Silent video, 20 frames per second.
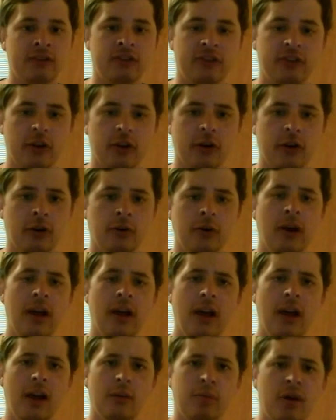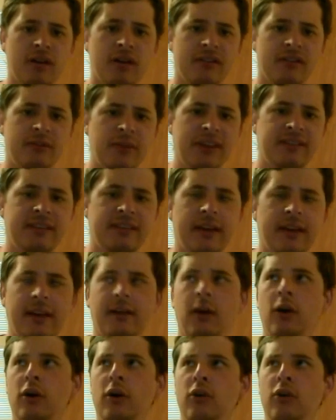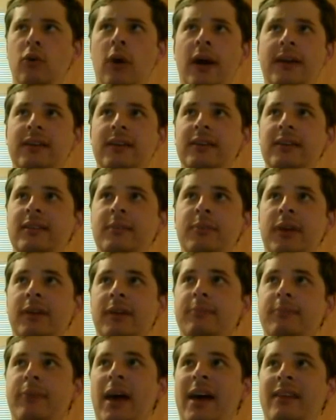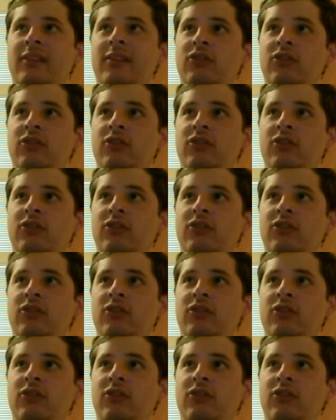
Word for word: So part of me saying, oh, I need to pick Bess.